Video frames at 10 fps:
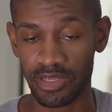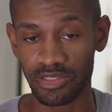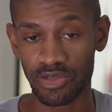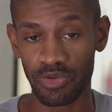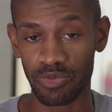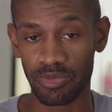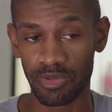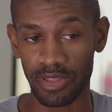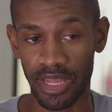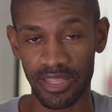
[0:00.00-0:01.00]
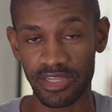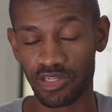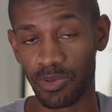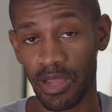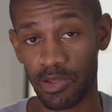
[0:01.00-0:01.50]
So I guess
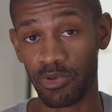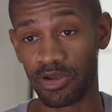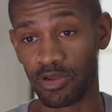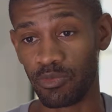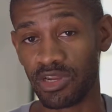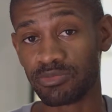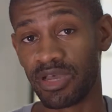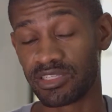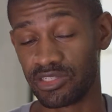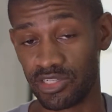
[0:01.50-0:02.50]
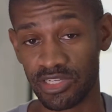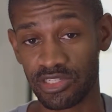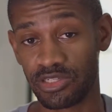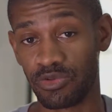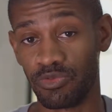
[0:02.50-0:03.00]
you're probably wondering, what is my
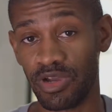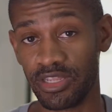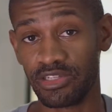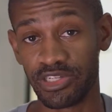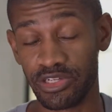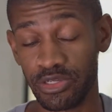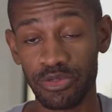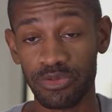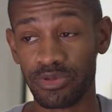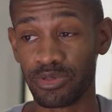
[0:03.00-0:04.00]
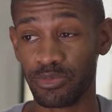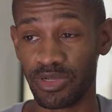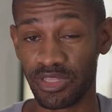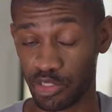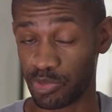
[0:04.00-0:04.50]
suggestion of what you should do
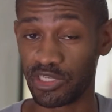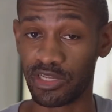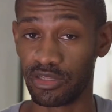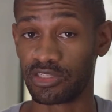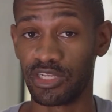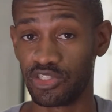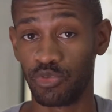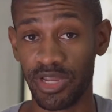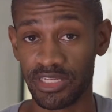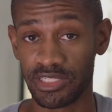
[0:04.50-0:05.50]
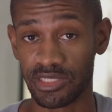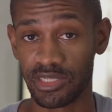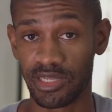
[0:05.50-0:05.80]
with this particular situation?